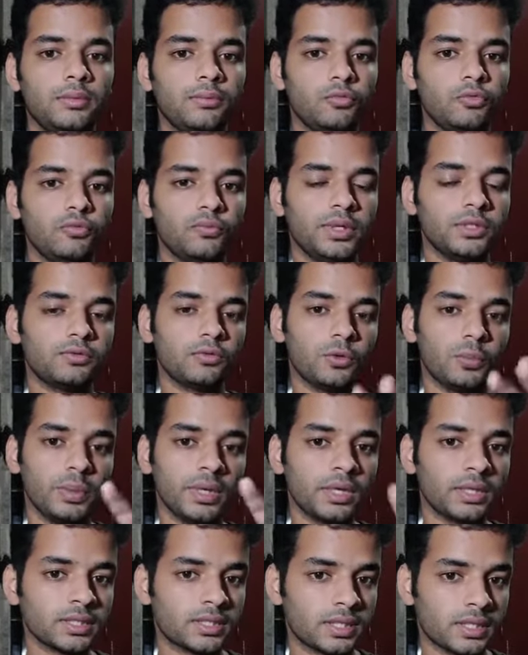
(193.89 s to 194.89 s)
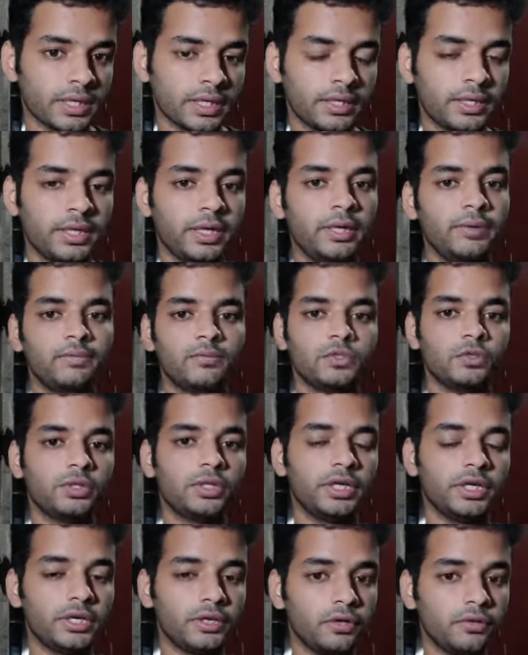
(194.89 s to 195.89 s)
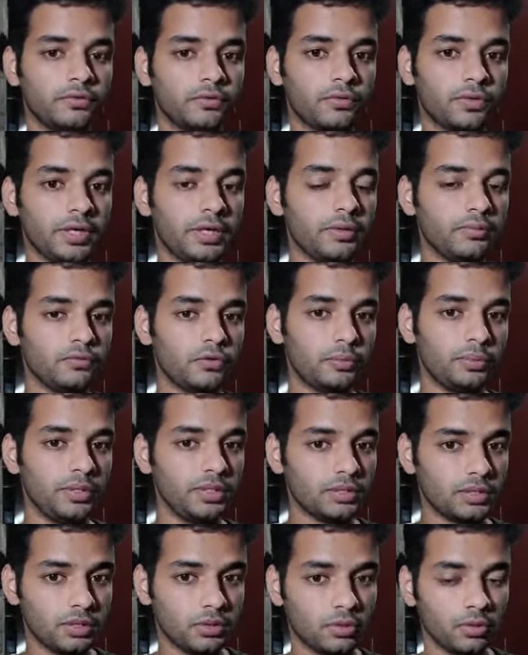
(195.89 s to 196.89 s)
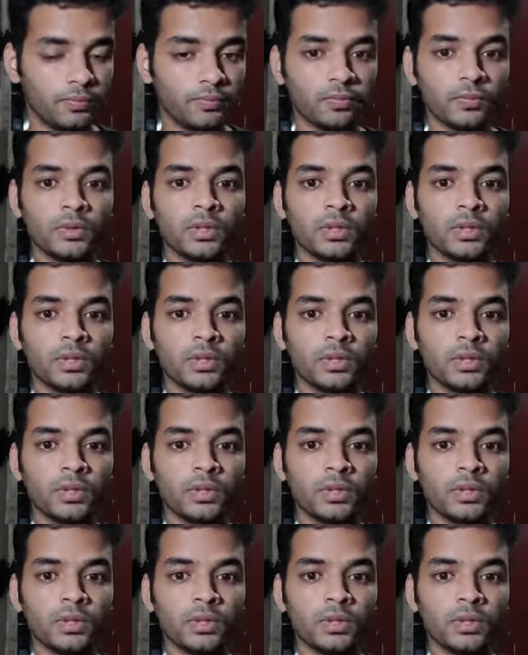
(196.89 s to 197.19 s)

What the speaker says: movements would be restricted, so the degree of freedom would be 0.